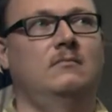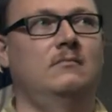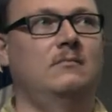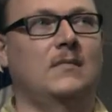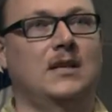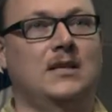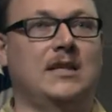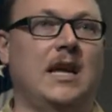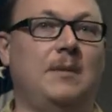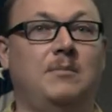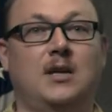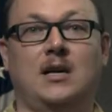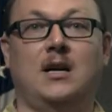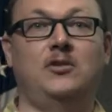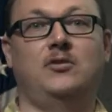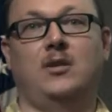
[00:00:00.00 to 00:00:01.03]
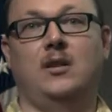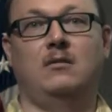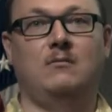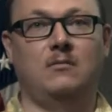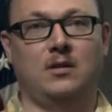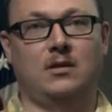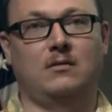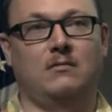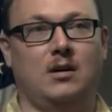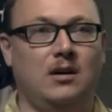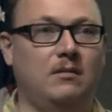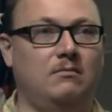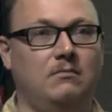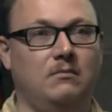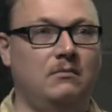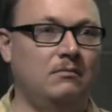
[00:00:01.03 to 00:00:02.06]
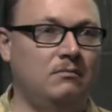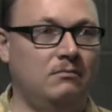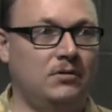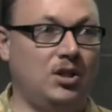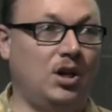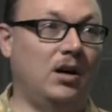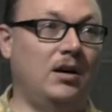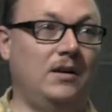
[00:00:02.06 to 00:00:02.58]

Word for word: escape the country with a ton of